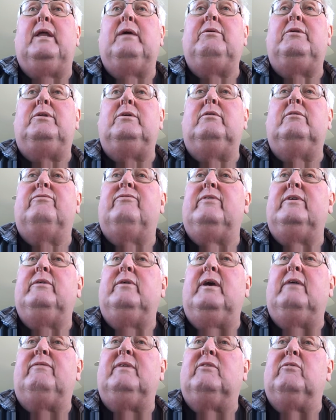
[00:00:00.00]
he would do
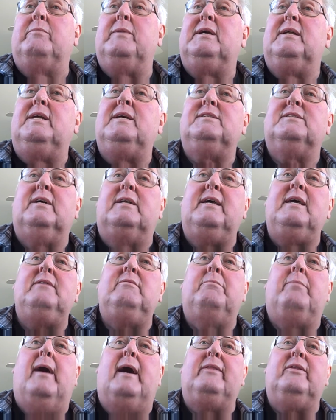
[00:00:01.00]
if he were me, and he said he
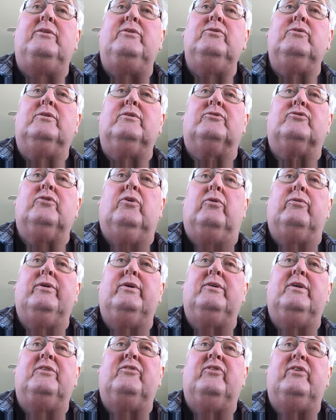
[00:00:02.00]
would buy the new control
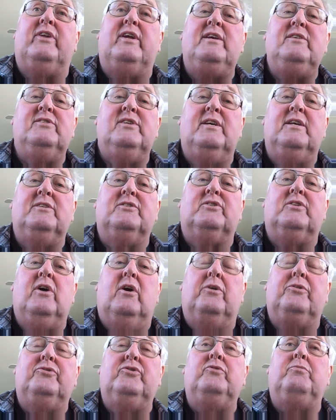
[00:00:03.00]
unit. It's an easy
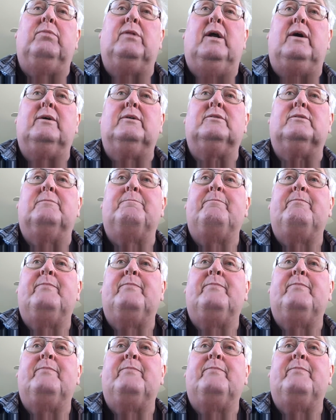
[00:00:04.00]
install, 2 plugs.